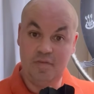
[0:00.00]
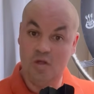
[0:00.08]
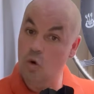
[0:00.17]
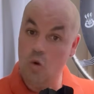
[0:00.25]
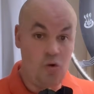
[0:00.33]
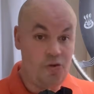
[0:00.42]

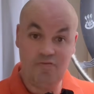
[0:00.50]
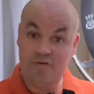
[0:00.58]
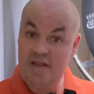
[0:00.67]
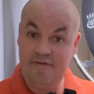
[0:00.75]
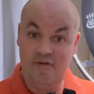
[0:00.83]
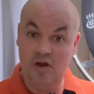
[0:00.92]
All
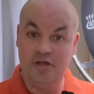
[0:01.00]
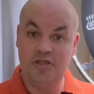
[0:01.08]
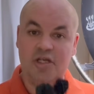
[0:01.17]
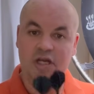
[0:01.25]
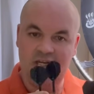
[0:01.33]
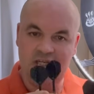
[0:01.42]
3
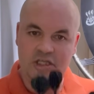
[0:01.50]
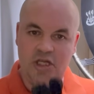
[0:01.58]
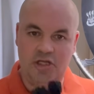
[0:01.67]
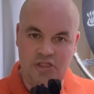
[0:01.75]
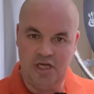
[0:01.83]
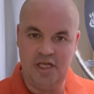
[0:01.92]
flights
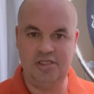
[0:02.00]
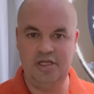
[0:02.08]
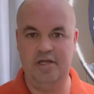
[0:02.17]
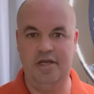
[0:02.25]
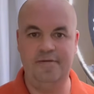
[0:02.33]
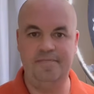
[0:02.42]
touching each
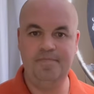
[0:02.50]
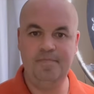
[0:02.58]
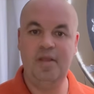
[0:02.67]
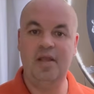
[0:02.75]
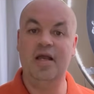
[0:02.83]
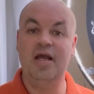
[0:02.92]
other.
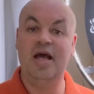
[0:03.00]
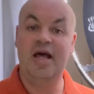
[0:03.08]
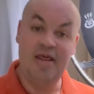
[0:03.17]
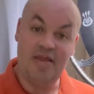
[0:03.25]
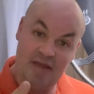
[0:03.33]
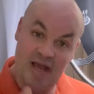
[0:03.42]

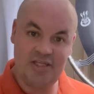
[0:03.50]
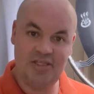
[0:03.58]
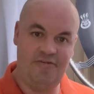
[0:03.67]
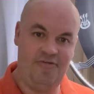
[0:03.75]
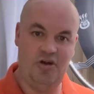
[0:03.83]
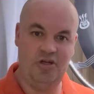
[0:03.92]
That's the
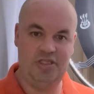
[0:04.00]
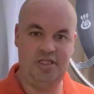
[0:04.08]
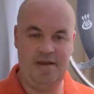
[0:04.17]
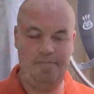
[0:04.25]
first step.